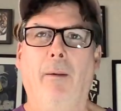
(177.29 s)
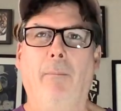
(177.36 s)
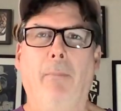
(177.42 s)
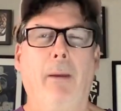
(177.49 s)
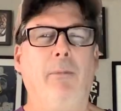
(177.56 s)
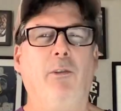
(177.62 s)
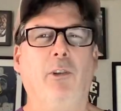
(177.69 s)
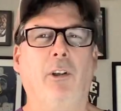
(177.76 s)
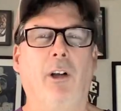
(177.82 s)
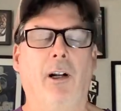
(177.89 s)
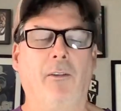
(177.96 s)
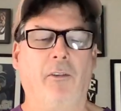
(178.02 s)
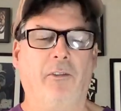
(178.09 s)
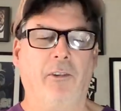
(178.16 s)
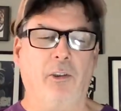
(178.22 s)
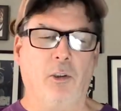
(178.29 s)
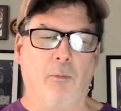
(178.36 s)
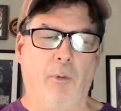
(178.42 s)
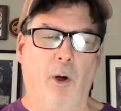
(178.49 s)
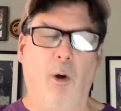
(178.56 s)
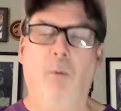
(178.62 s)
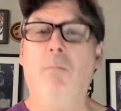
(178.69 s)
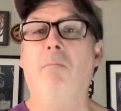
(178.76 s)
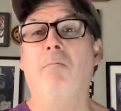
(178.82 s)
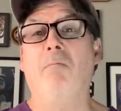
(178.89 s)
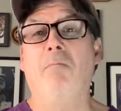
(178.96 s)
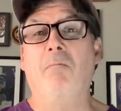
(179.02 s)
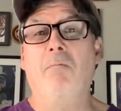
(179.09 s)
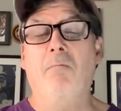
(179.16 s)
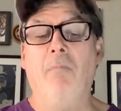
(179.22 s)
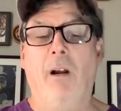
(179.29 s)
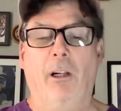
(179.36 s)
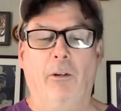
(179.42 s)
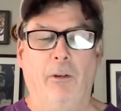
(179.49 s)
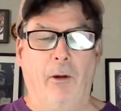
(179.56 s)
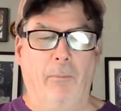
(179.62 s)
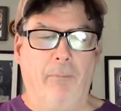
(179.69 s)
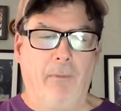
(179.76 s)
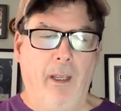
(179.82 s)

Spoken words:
maybe should have gone to the Senior Bowl. I don't know.